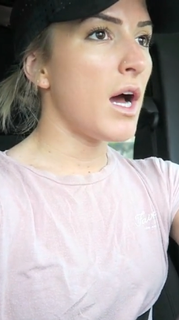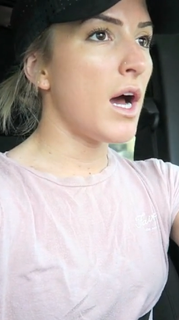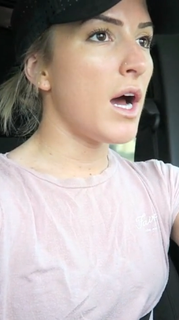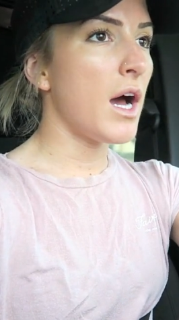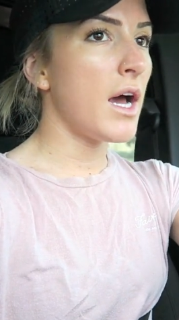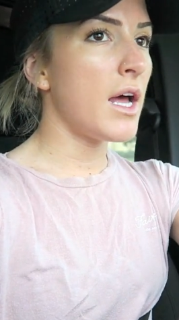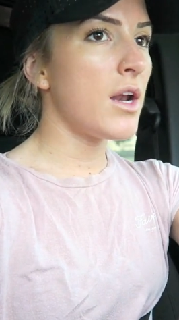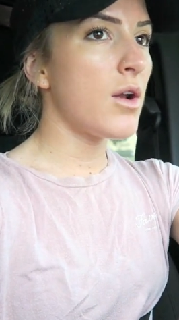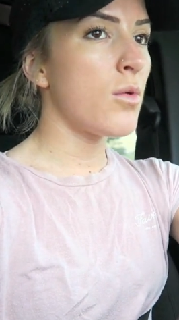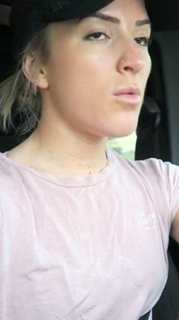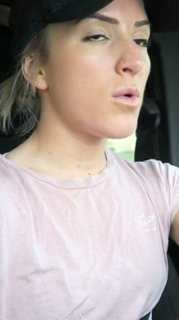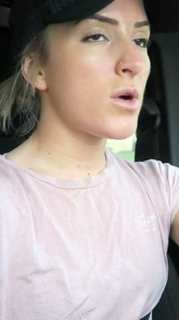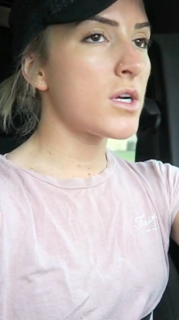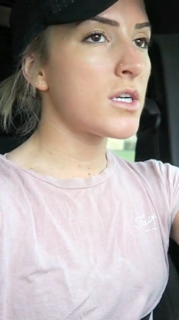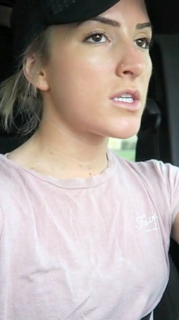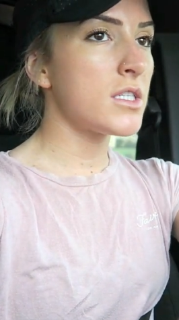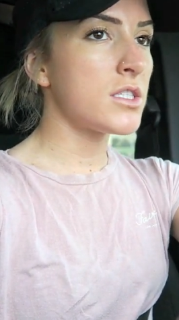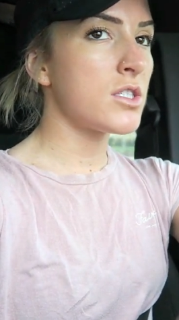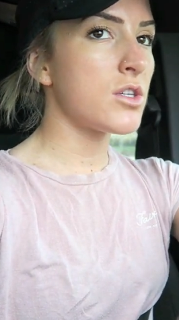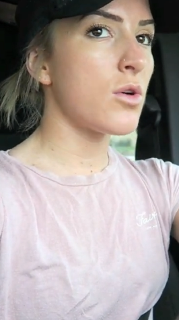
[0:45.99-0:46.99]
I don't
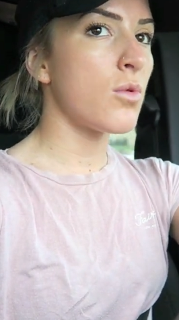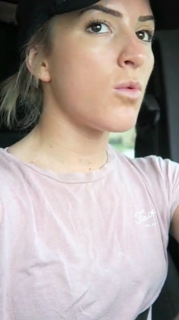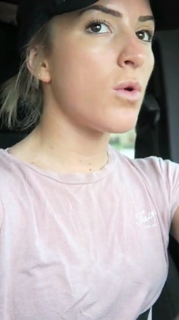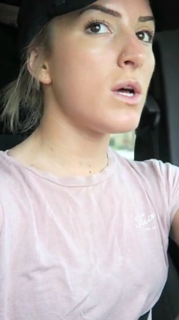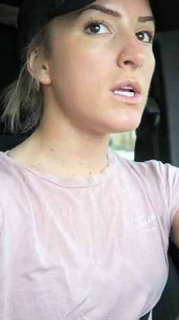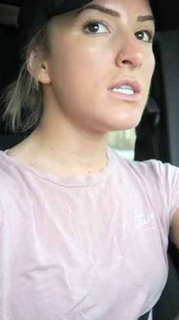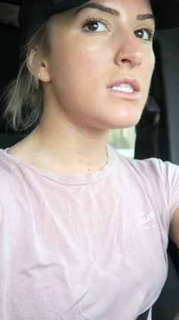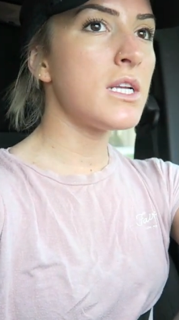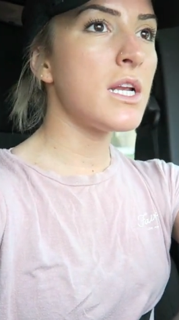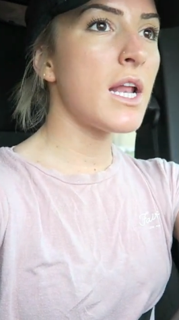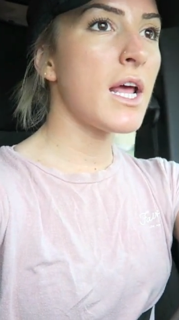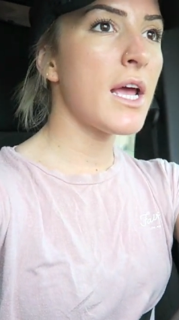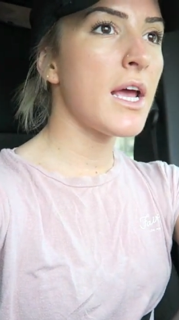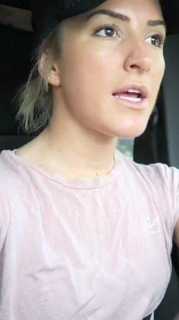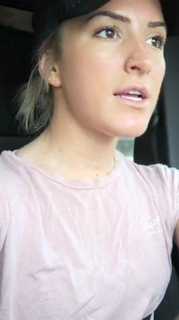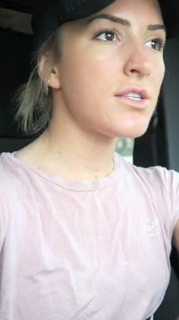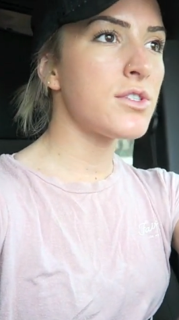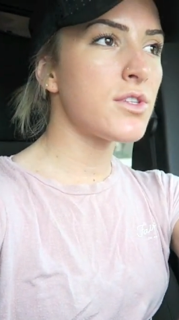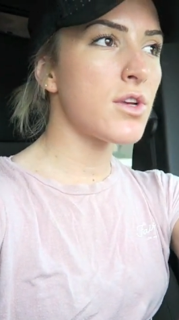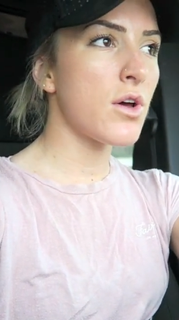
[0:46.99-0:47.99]
work until 1
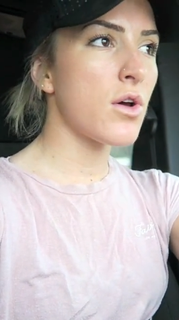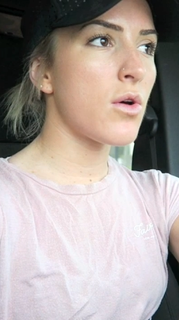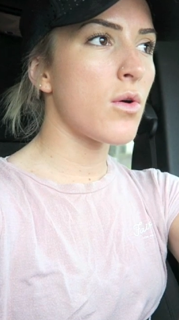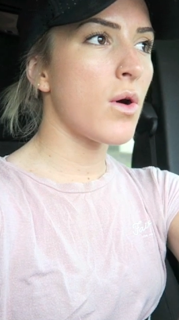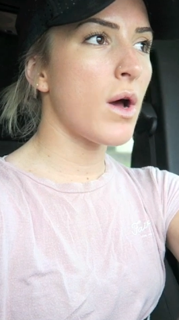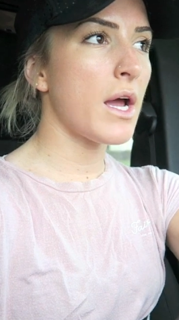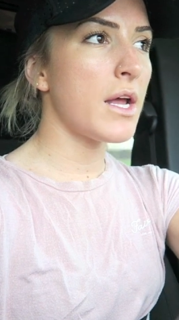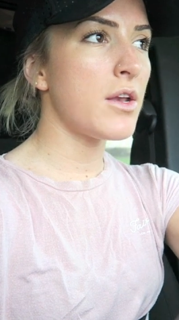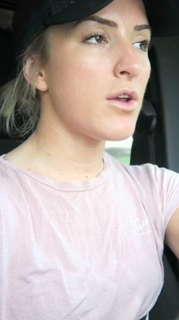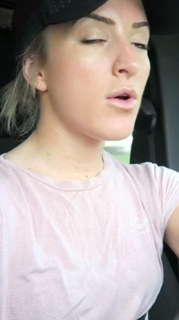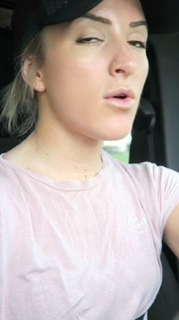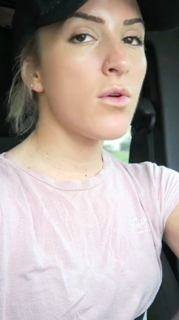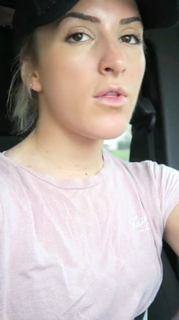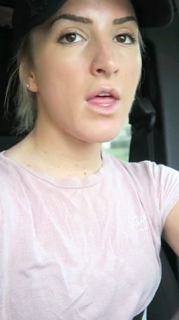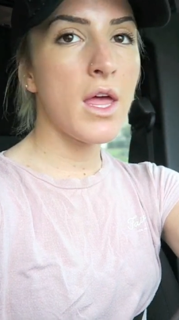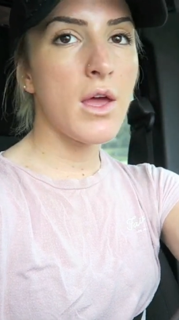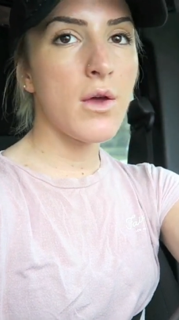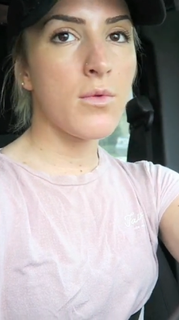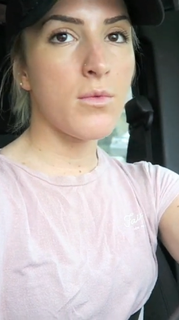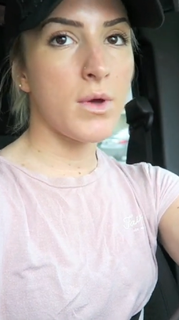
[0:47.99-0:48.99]
today, so I know
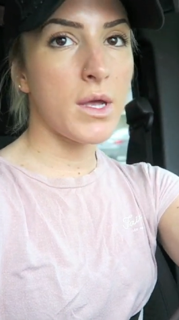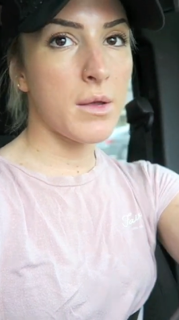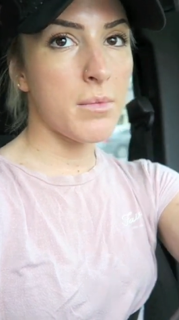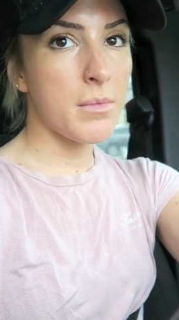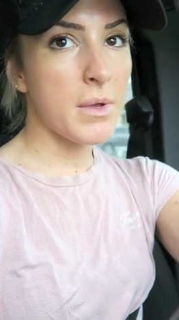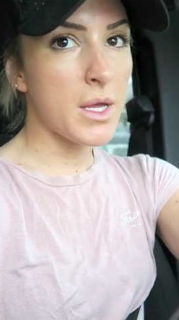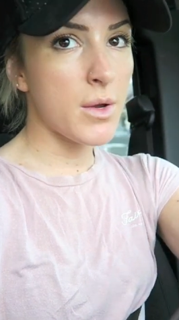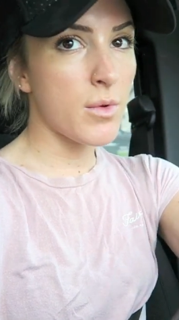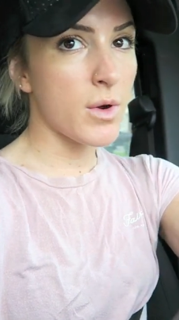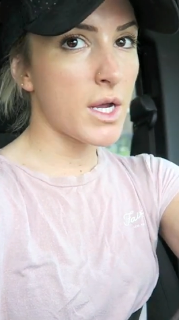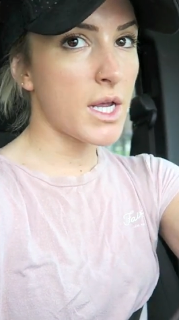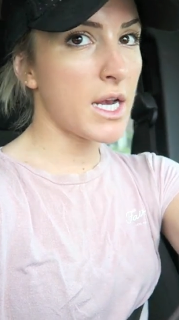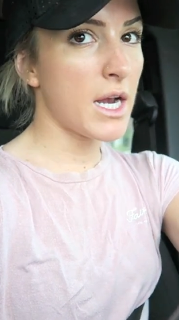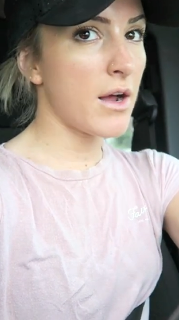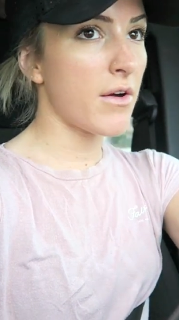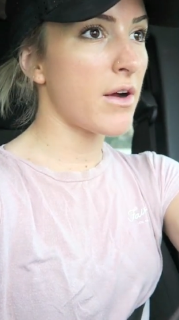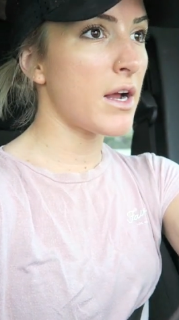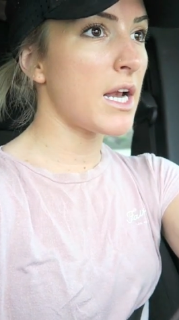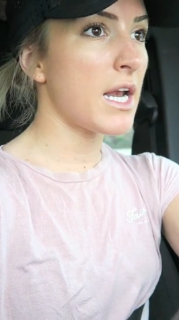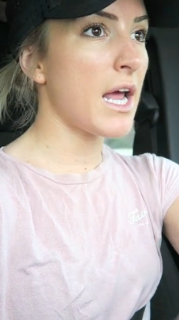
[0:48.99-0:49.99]
that like me working
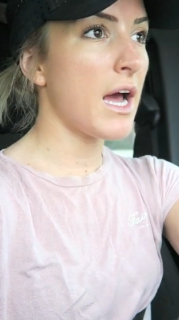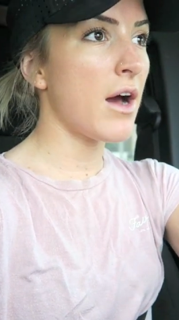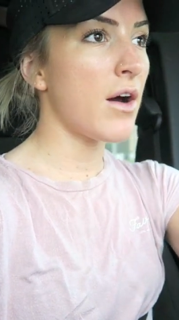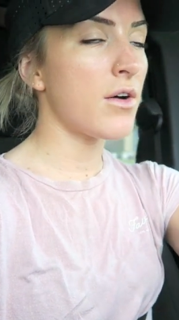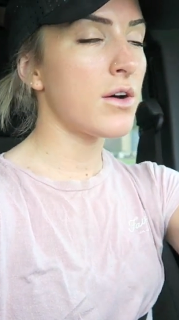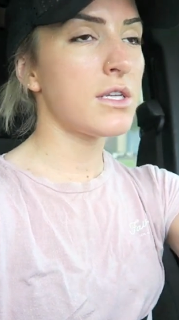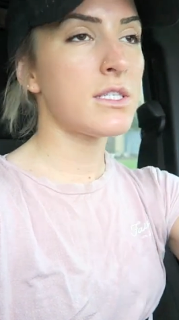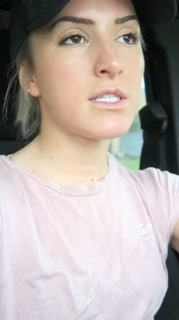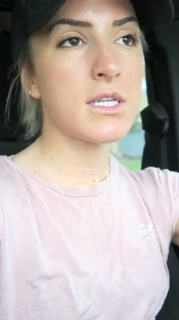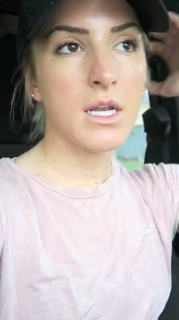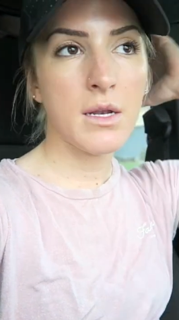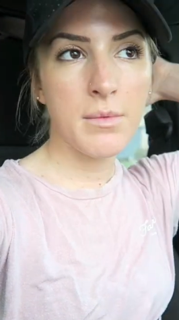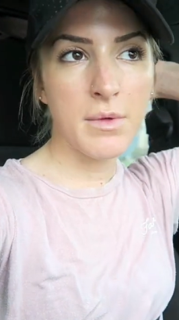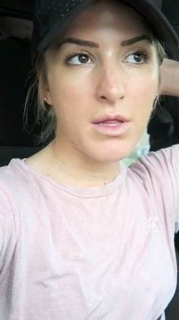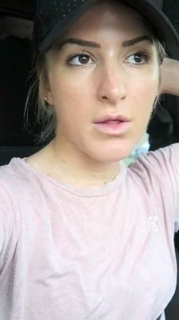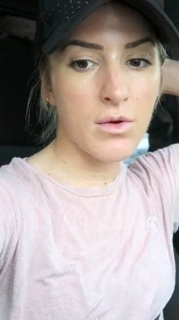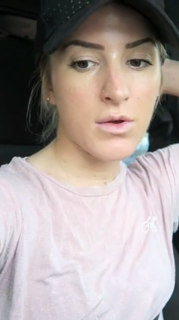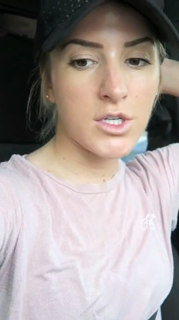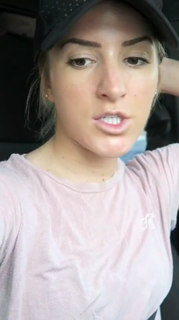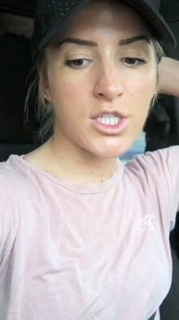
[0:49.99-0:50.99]
out right now is gonna
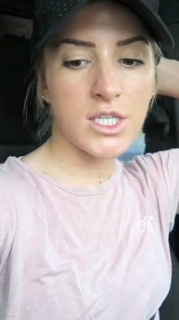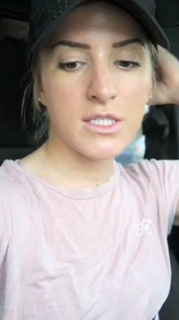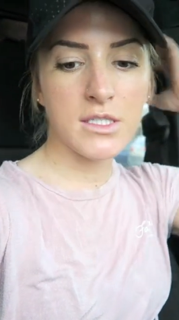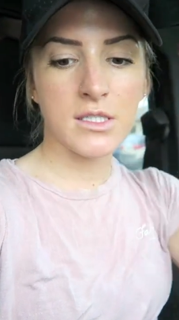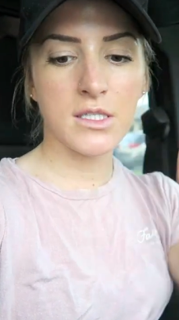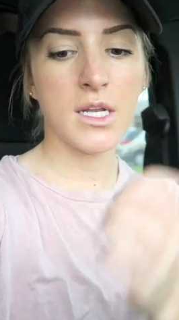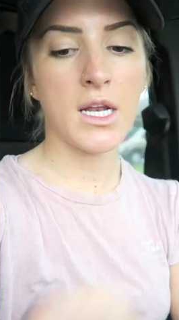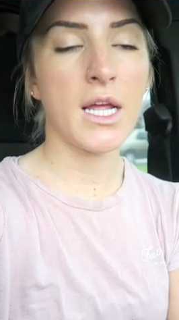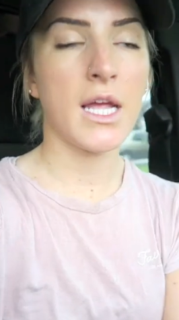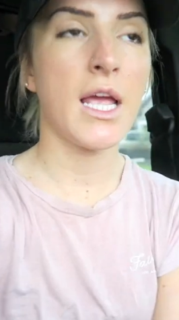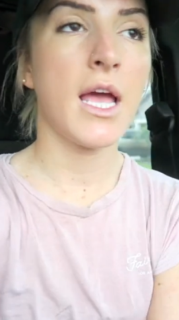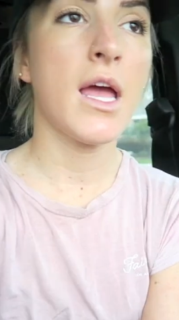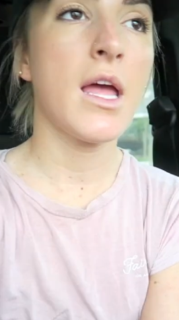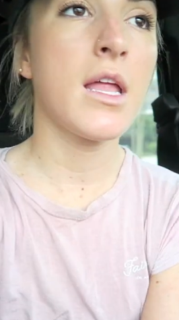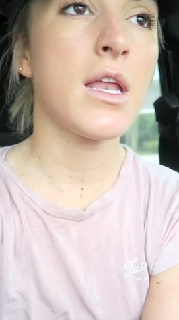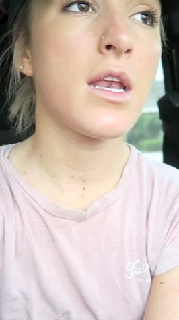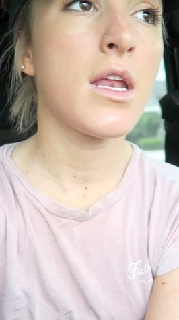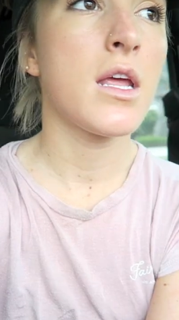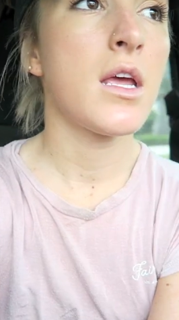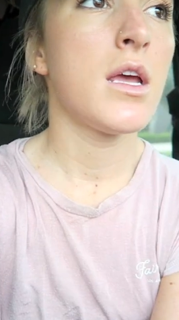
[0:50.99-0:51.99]
be the only chance that I
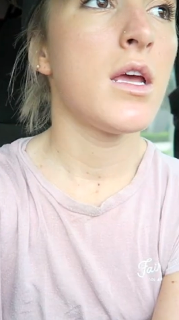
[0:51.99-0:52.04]
get,